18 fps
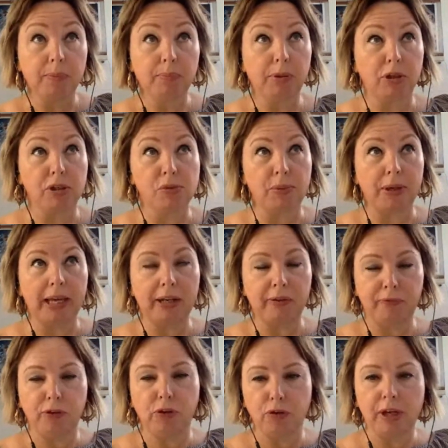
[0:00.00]
because we had
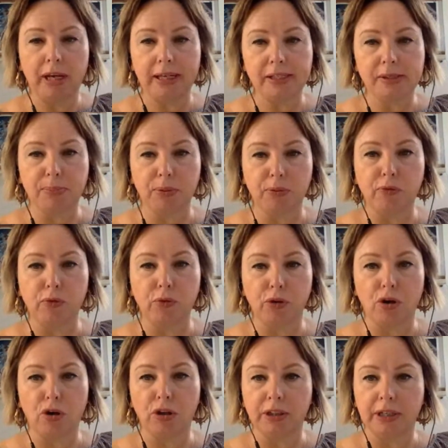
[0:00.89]
a few days before
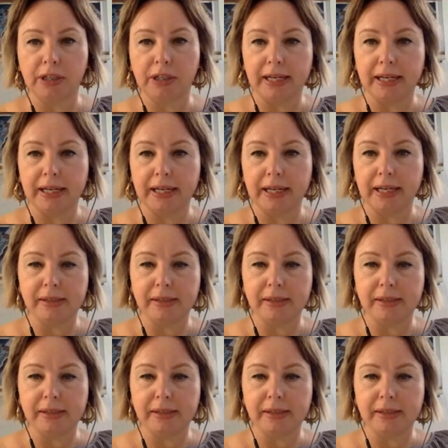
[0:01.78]
the holidays,